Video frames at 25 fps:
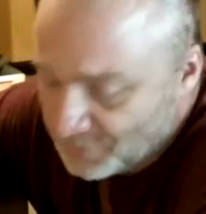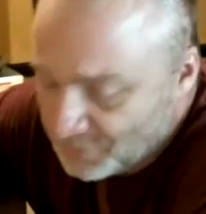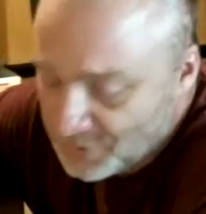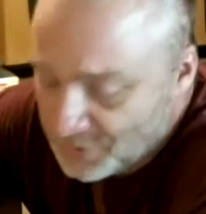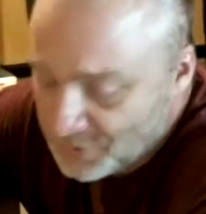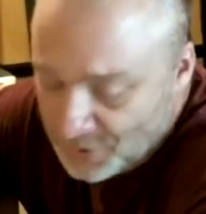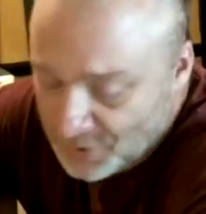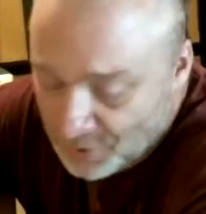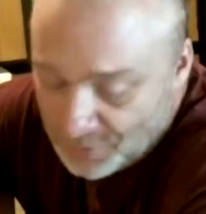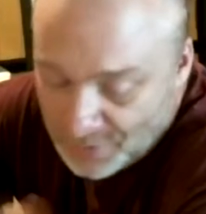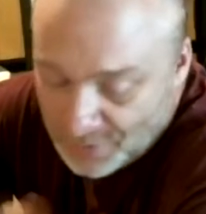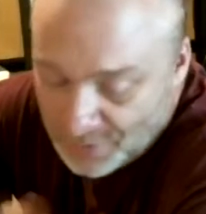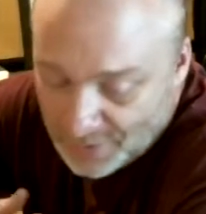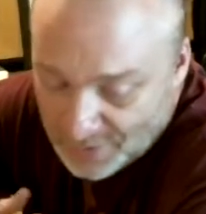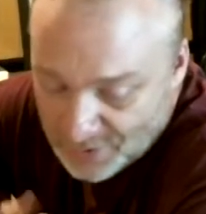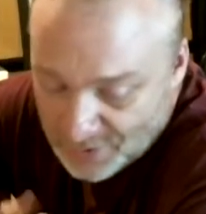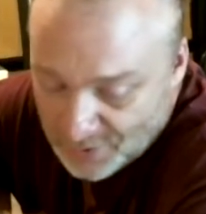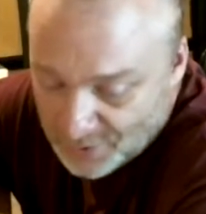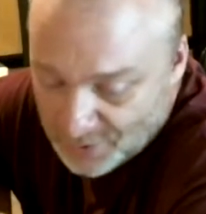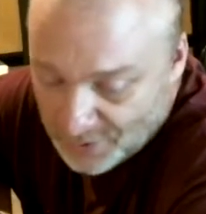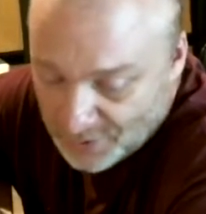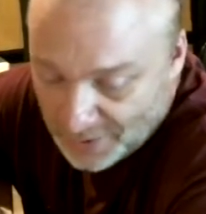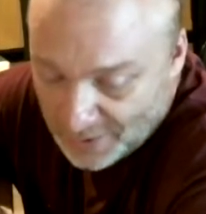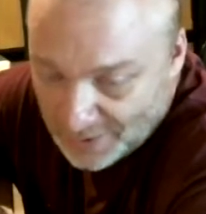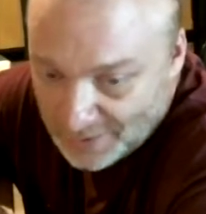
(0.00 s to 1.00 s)
show
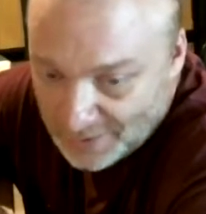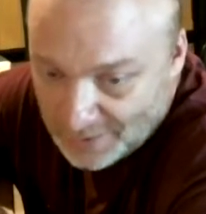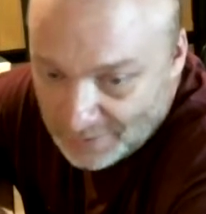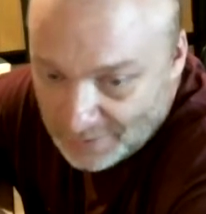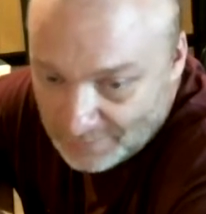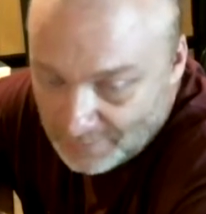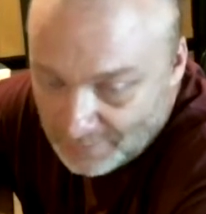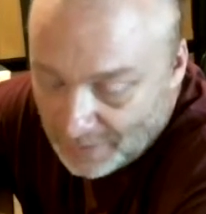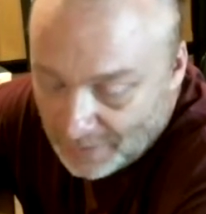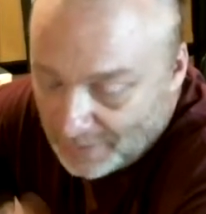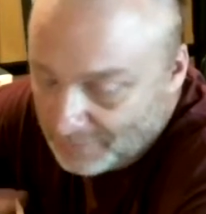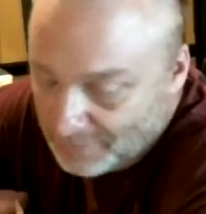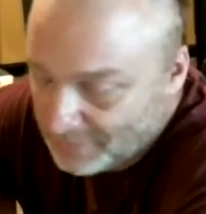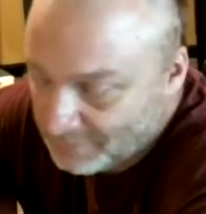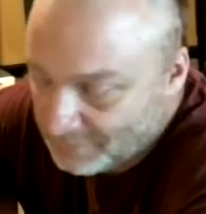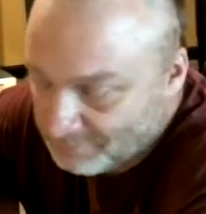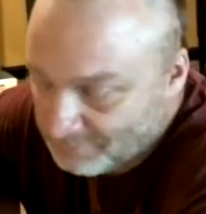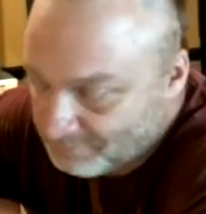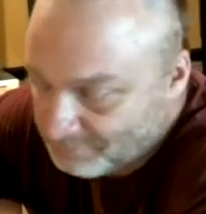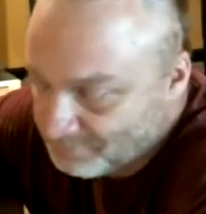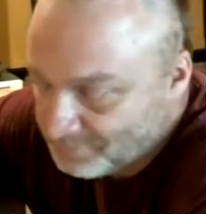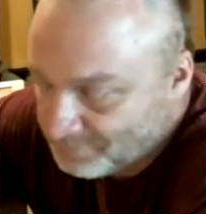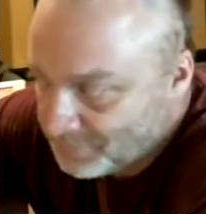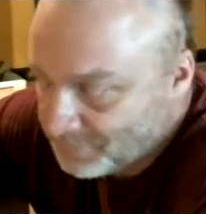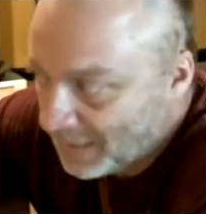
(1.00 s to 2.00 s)
yesterday, and I
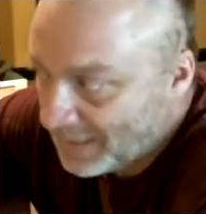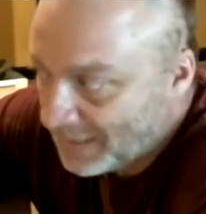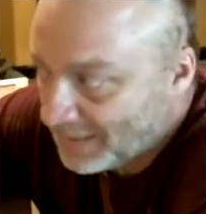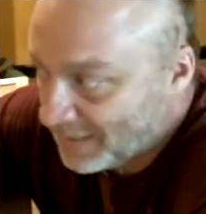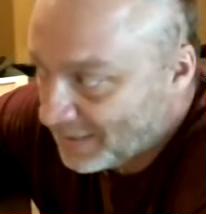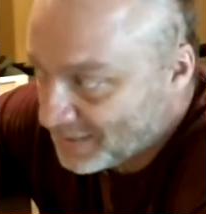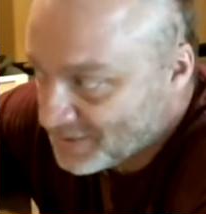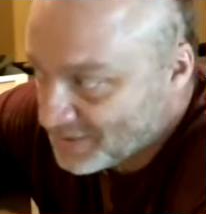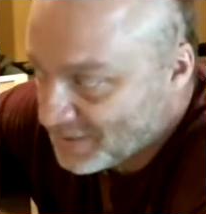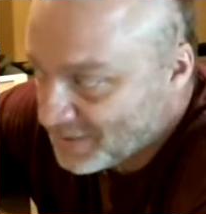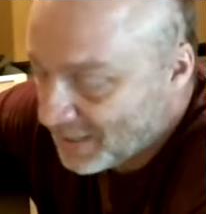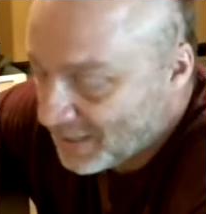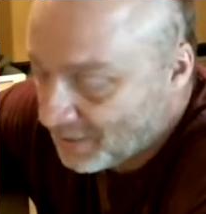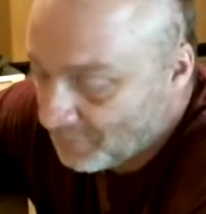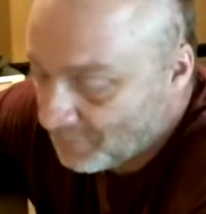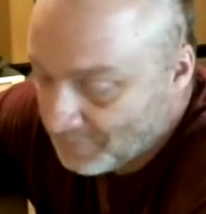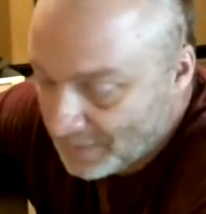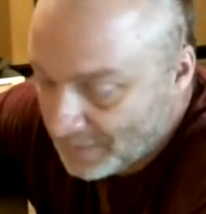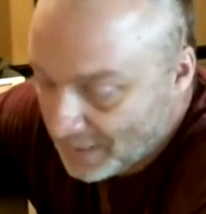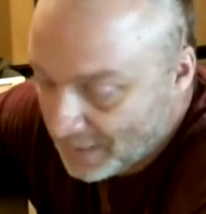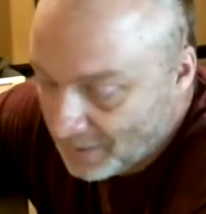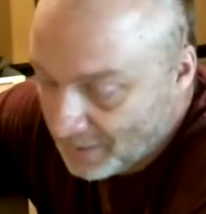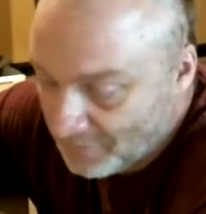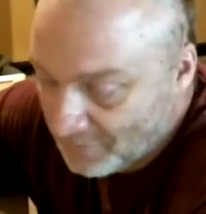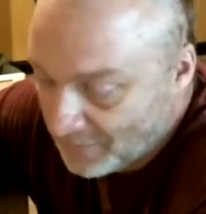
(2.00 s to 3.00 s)
guess I'll be
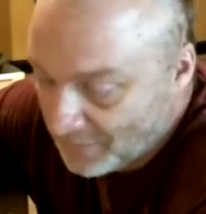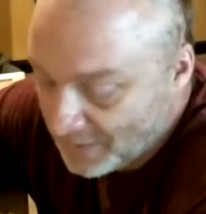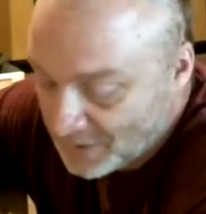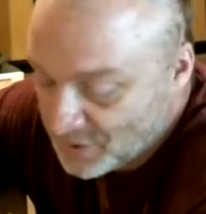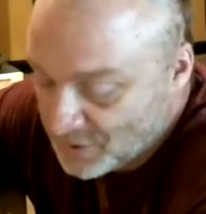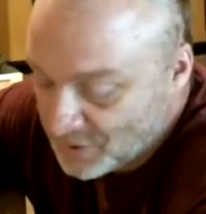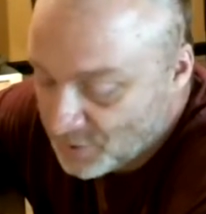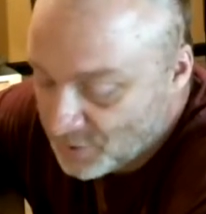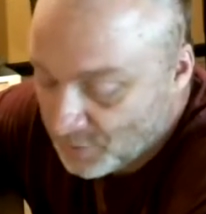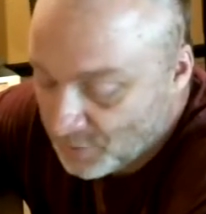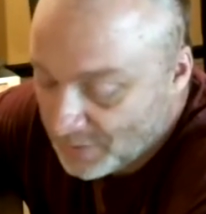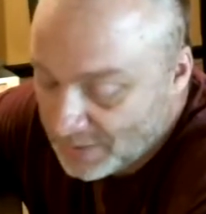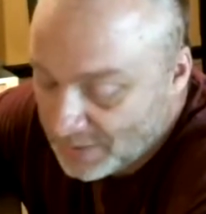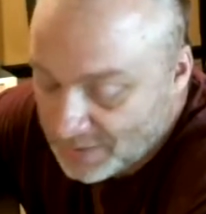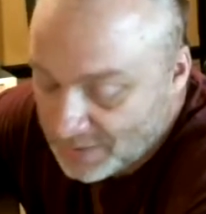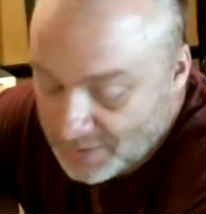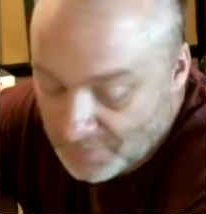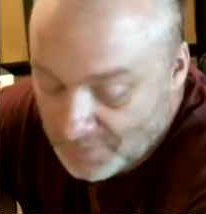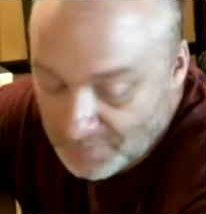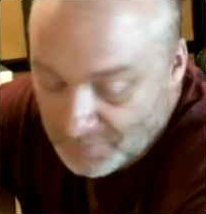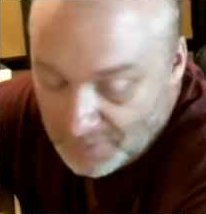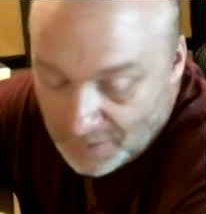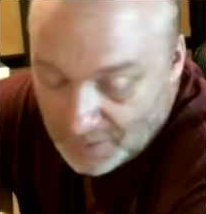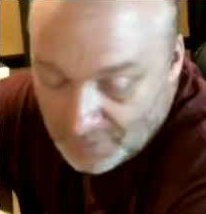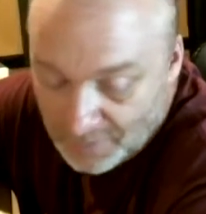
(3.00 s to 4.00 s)
out next week
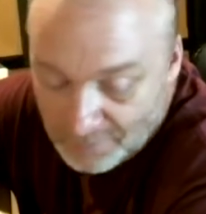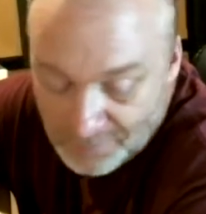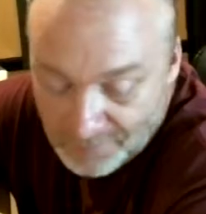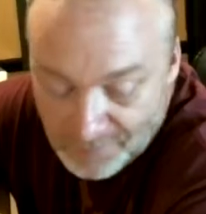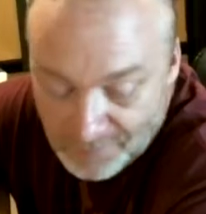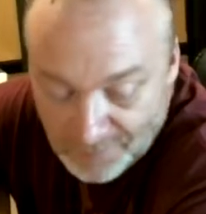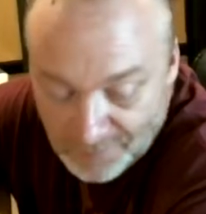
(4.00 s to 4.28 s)
sometime.